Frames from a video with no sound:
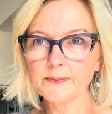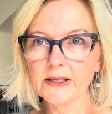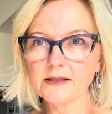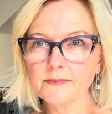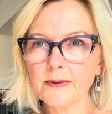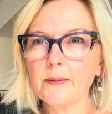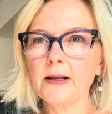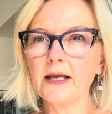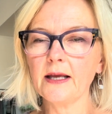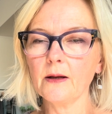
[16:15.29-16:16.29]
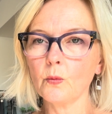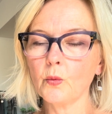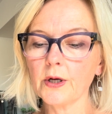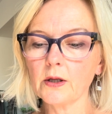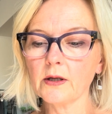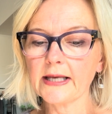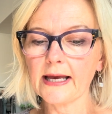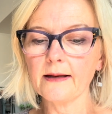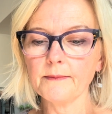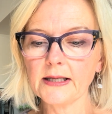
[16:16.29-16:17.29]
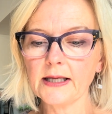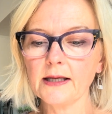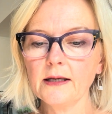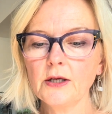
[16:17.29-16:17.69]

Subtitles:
because maybe it will get me